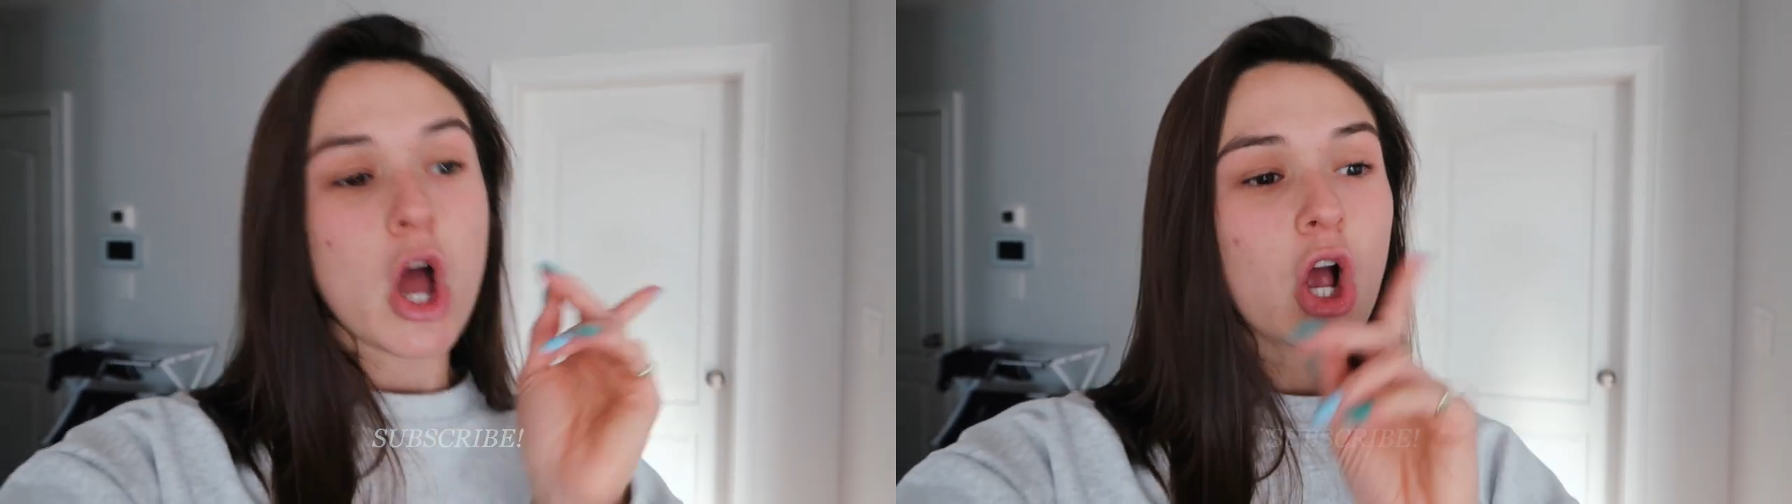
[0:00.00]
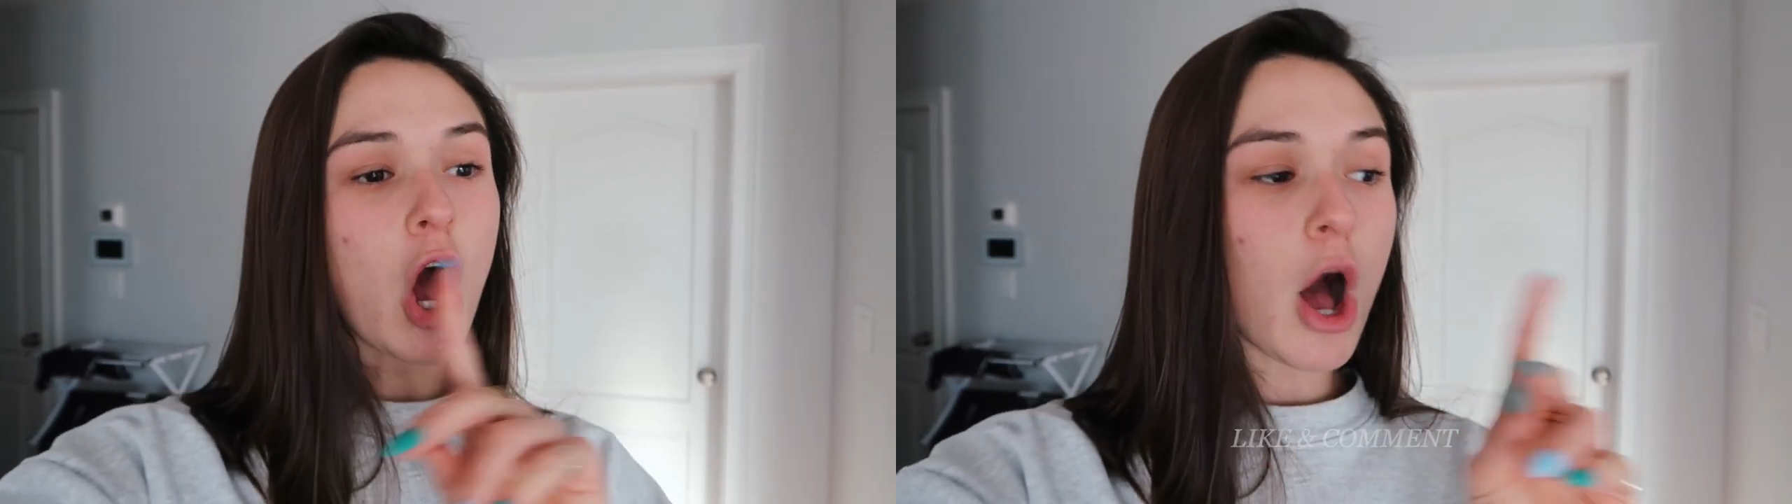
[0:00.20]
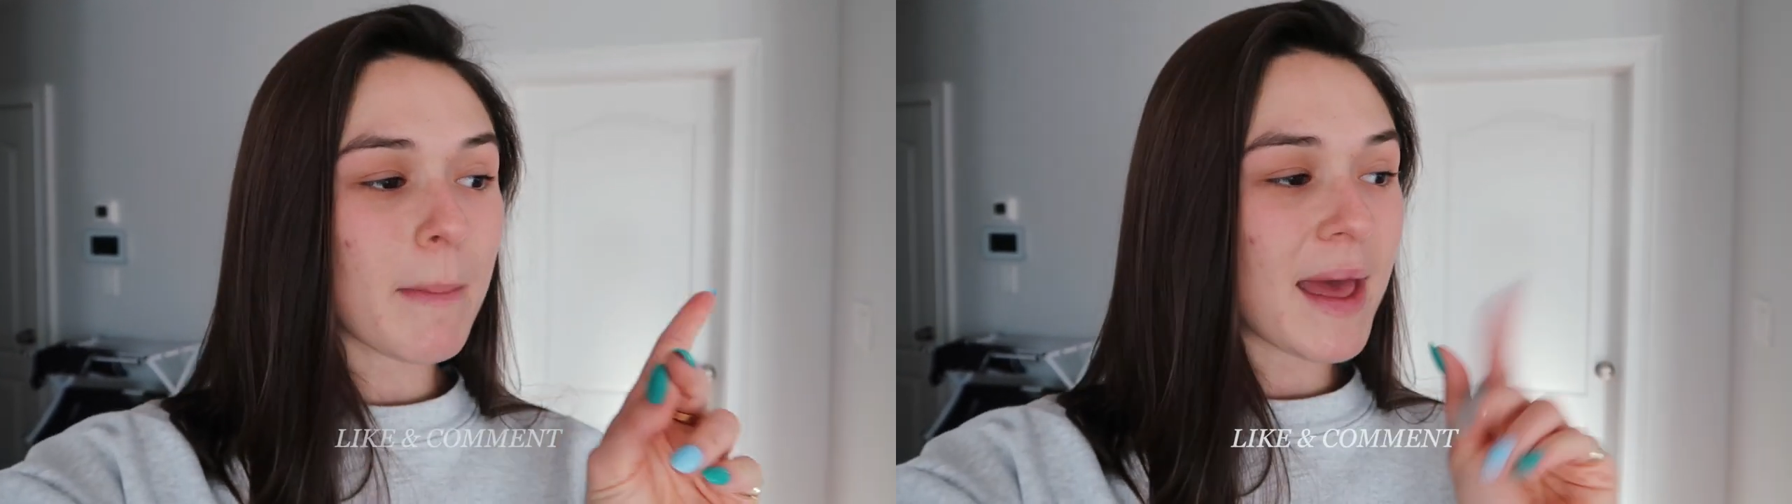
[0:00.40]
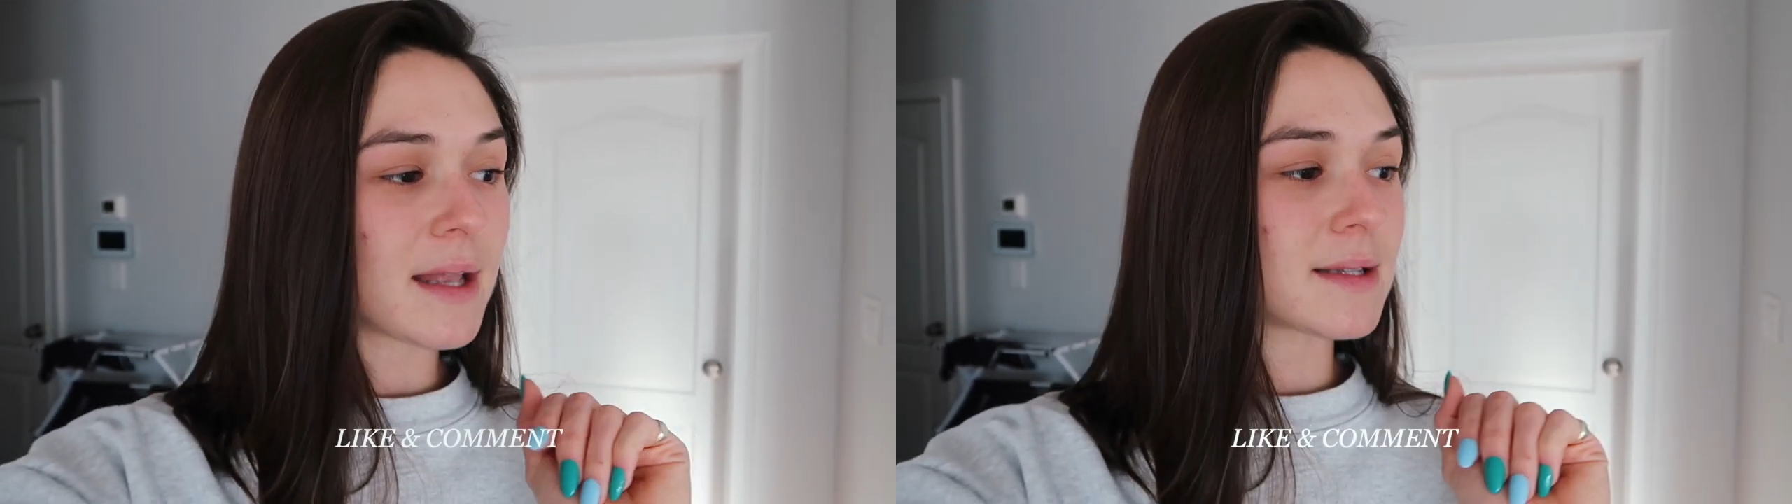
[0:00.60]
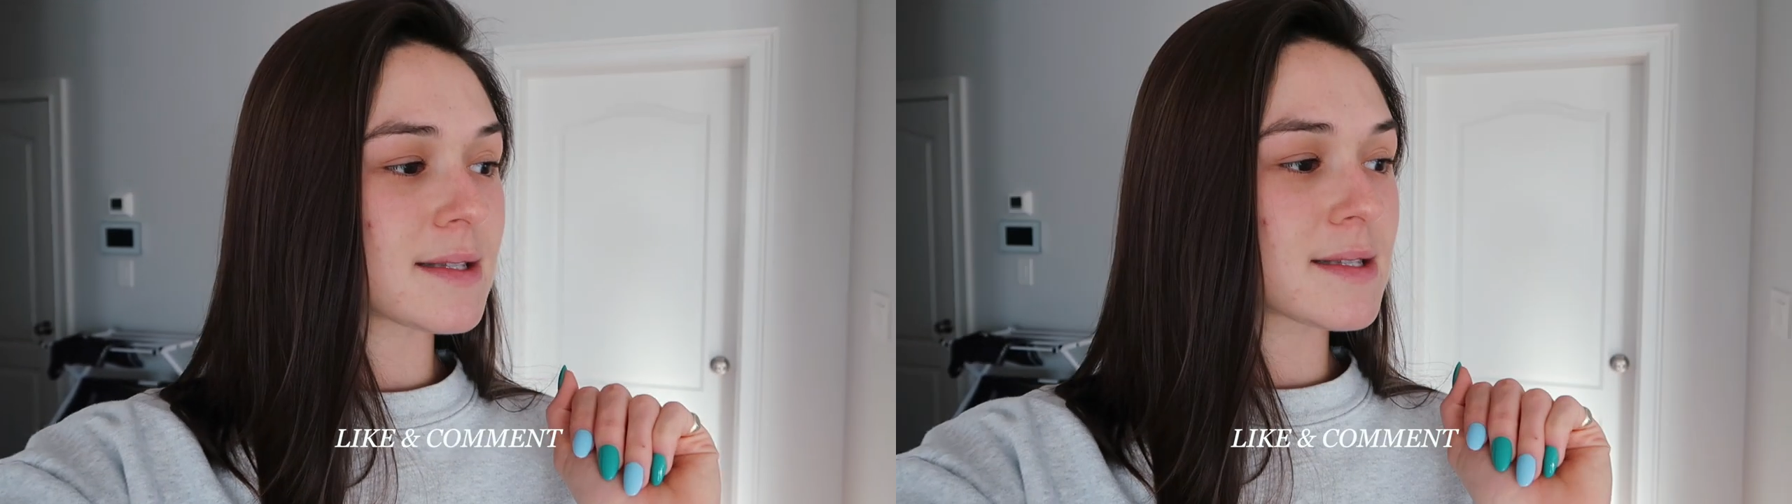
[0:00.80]

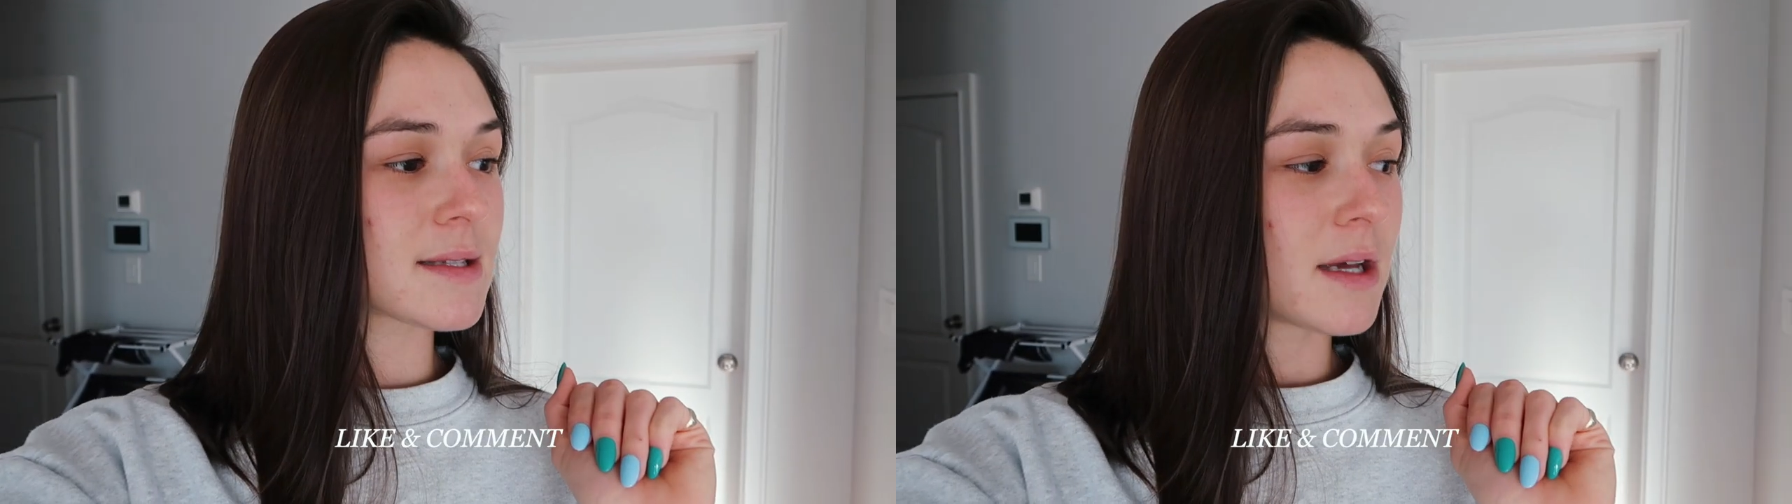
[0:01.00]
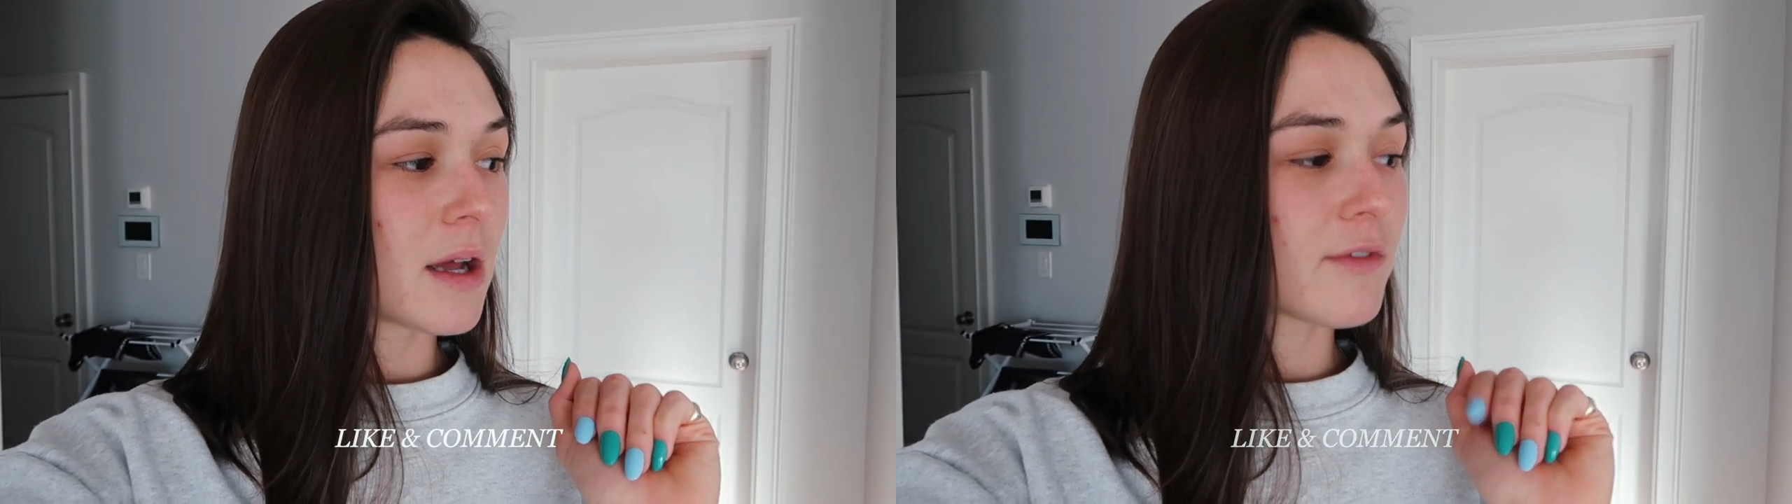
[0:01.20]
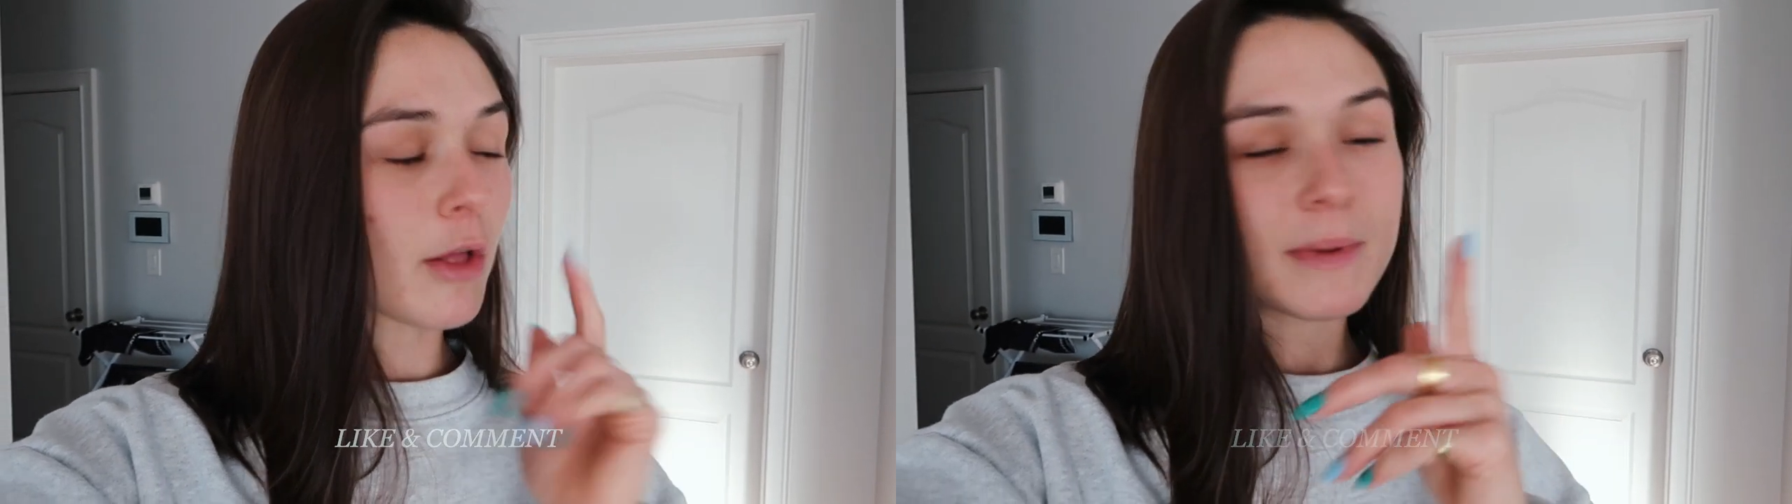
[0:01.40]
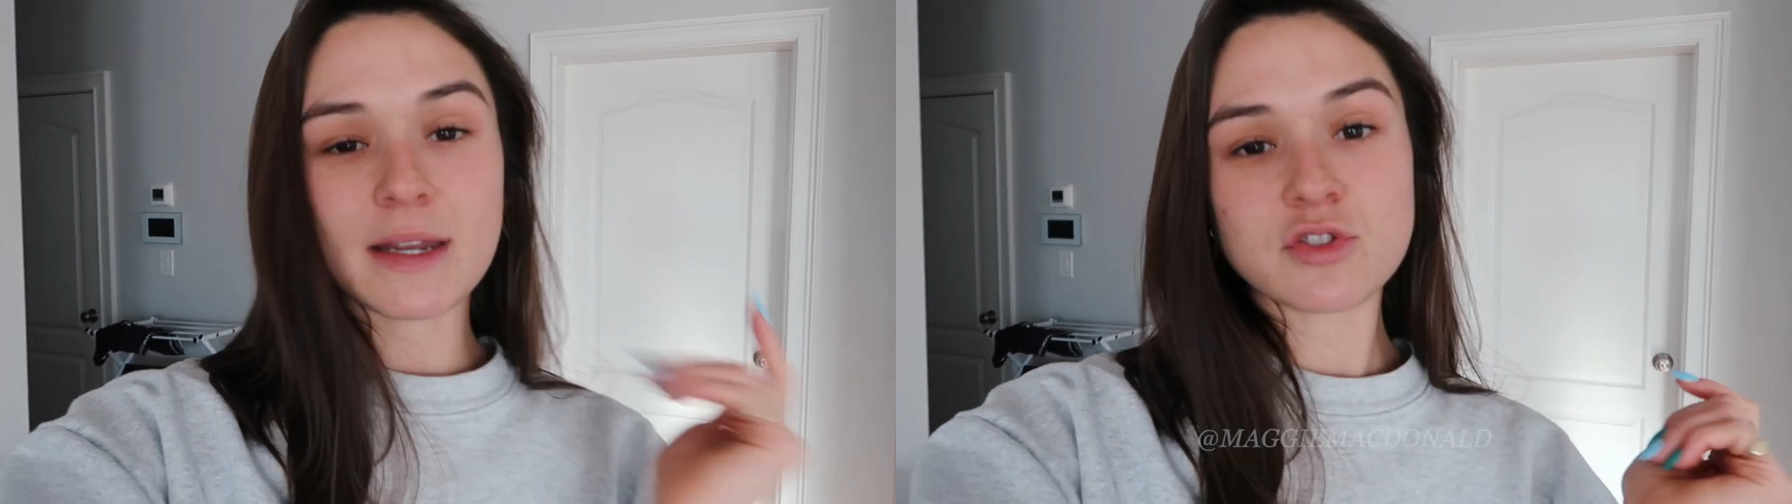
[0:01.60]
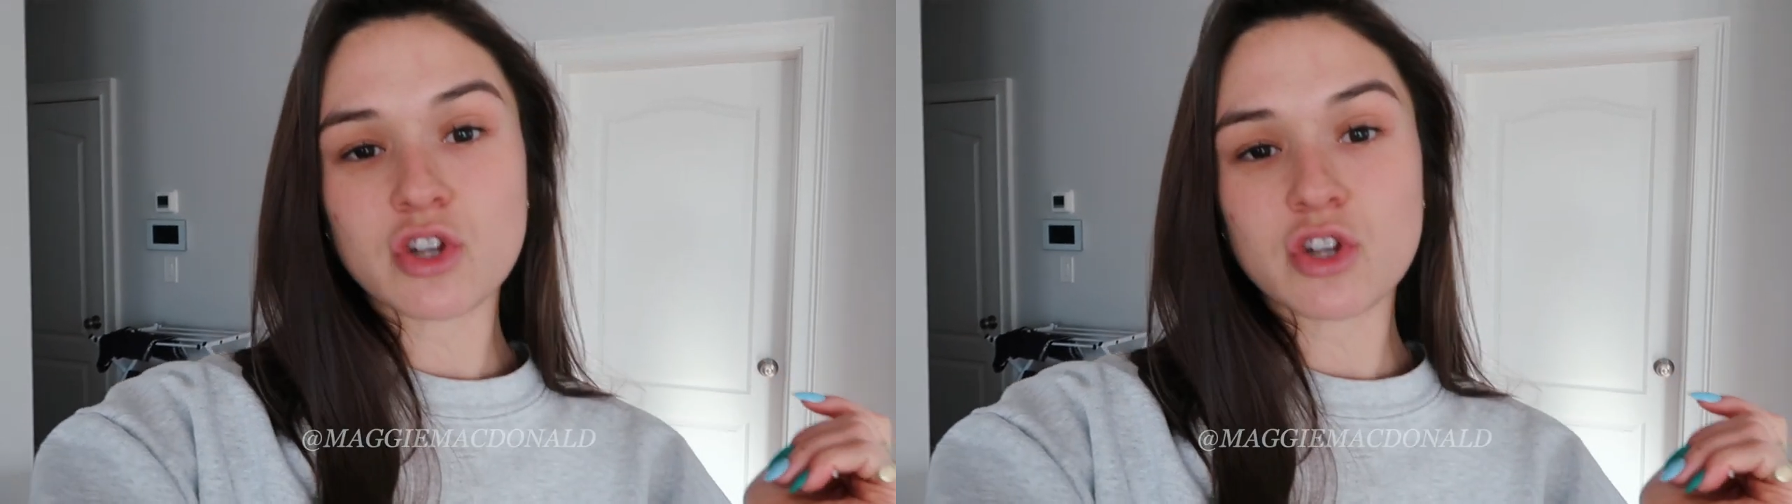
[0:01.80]
comment, follow me on